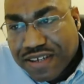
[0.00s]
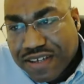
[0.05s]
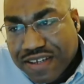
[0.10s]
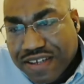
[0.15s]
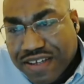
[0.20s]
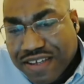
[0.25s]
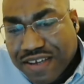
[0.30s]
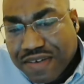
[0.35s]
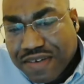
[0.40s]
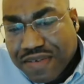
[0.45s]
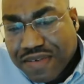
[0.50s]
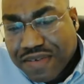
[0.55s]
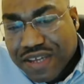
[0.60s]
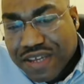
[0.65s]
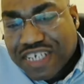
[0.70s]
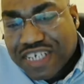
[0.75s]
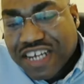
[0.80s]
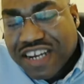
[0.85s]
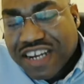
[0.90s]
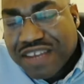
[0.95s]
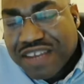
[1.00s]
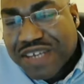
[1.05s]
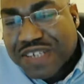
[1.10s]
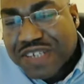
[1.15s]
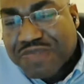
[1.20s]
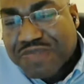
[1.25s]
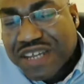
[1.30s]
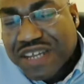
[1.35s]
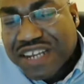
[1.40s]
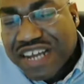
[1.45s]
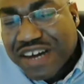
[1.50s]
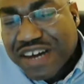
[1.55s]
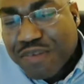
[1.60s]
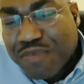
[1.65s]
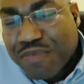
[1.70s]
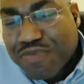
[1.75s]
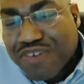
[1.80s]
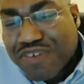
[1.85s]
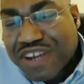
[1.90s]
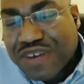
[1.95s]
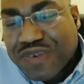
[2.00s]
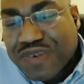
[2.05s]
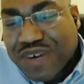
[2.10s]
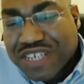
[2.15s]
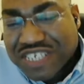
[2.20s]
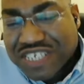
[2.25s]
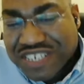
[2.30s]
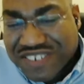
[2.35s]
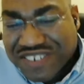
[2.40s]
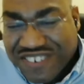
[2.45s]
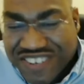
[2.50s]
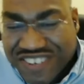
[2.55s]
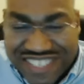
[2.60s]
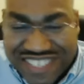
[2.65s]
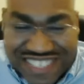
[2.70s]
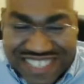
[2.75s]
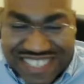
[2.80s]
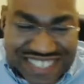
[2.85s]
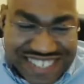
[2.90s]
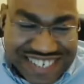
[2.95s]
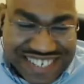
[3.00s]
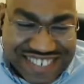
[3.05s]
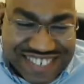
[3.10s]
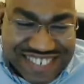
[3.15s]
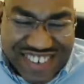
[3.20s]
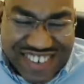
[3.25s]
Yeah. John, let me explain how yeah. brainwashing works, just yeah.